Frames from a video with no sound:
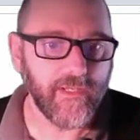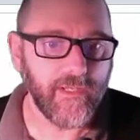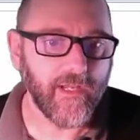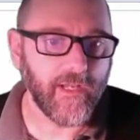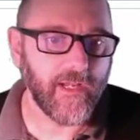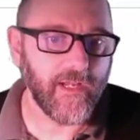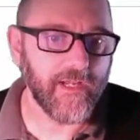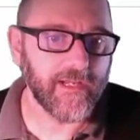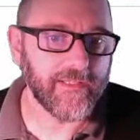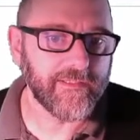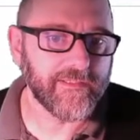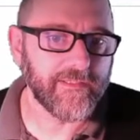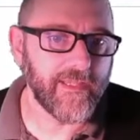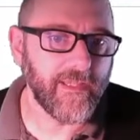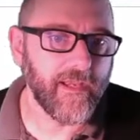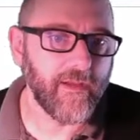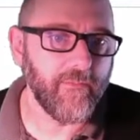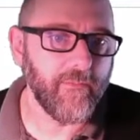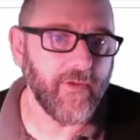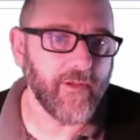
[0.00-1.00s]
Let's say
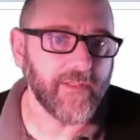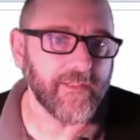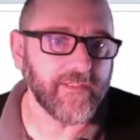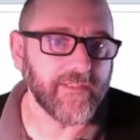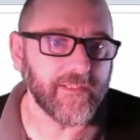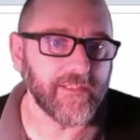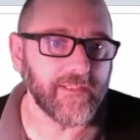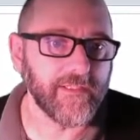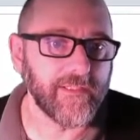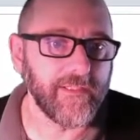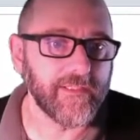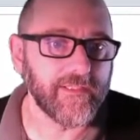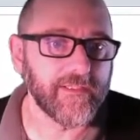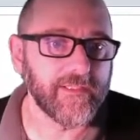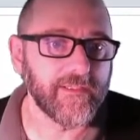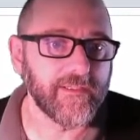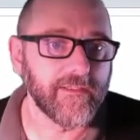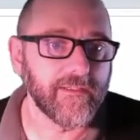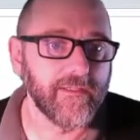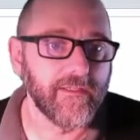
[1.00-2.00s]
I want to
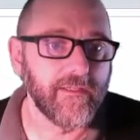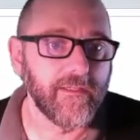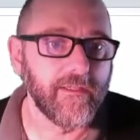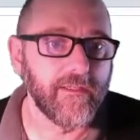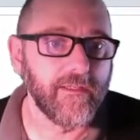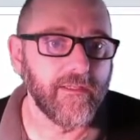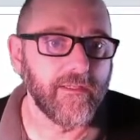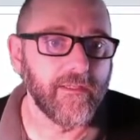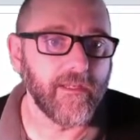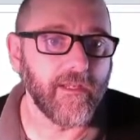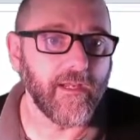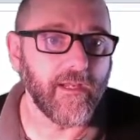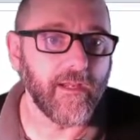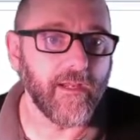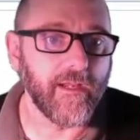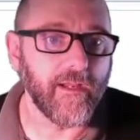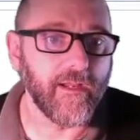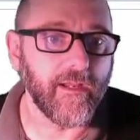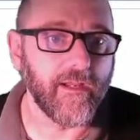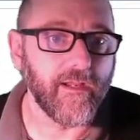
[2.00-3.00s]
delete,
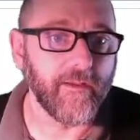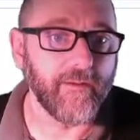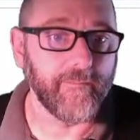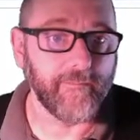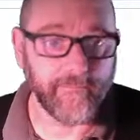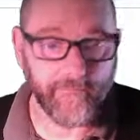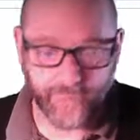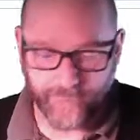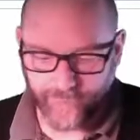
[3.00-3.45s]
and